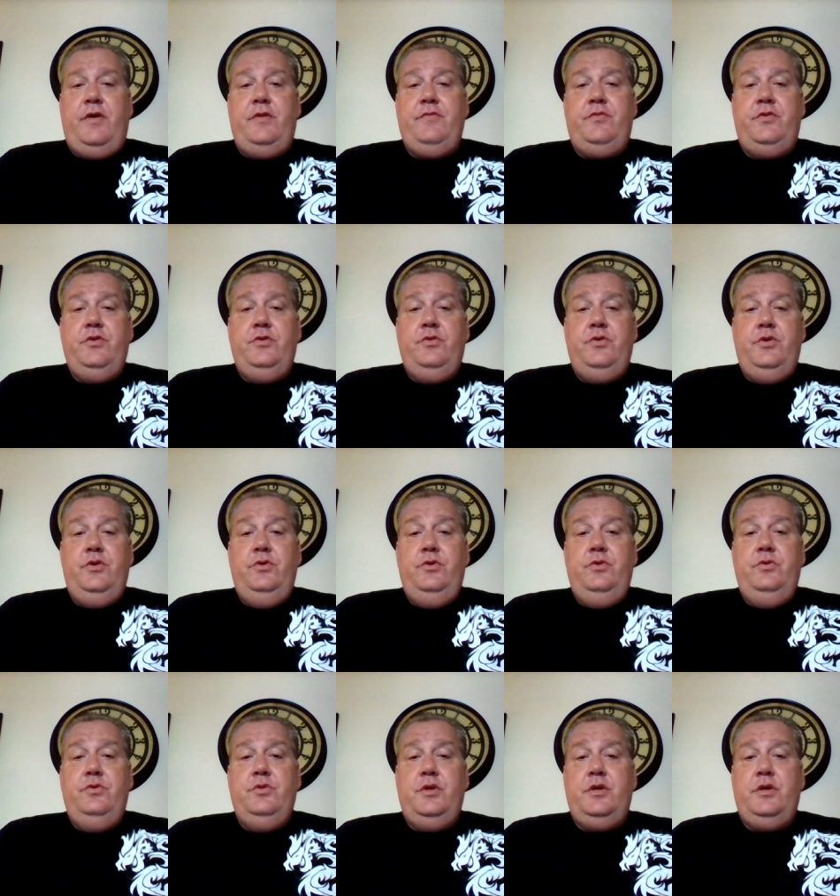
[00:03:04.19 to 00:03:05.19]
I view
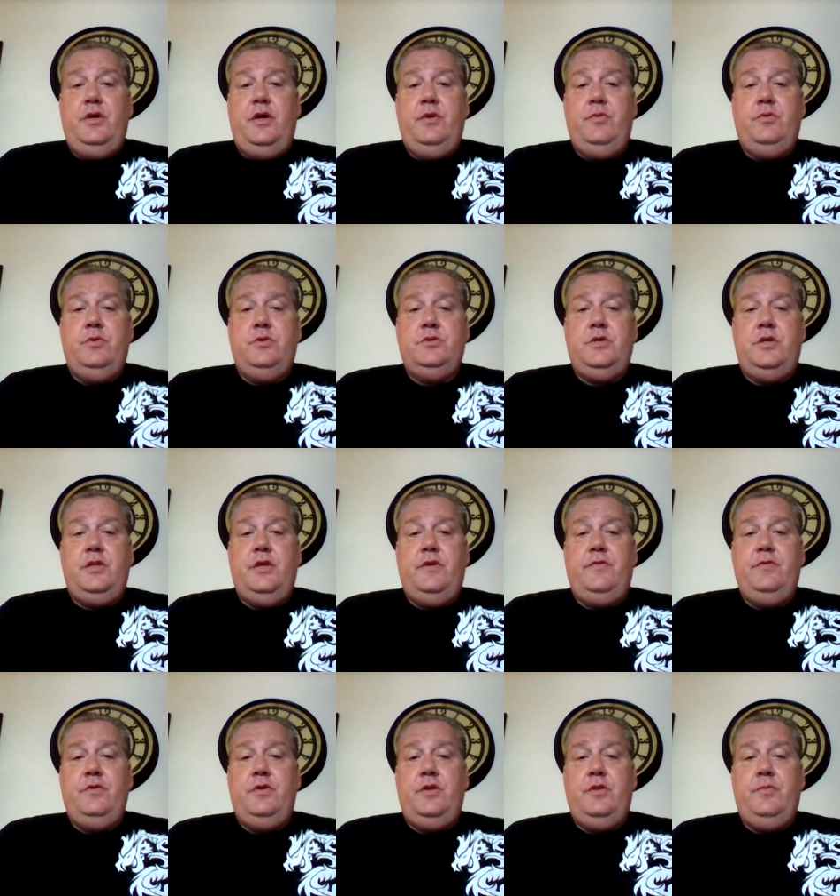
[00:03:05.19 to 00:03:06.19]
you, then I will tell
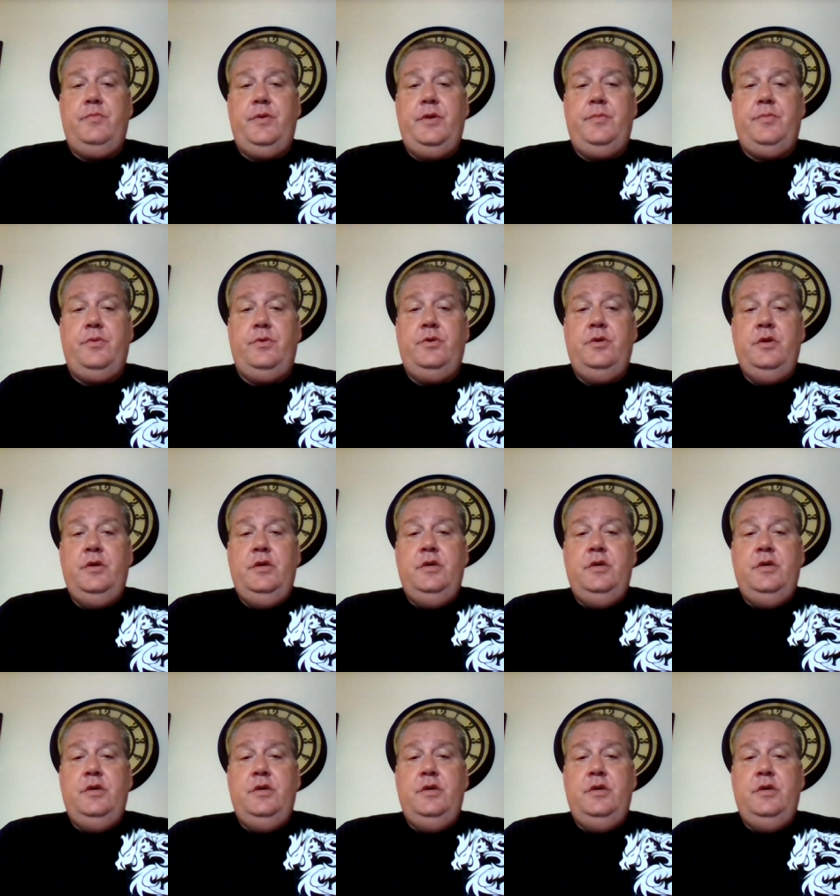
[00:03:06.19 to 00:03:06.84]
other people.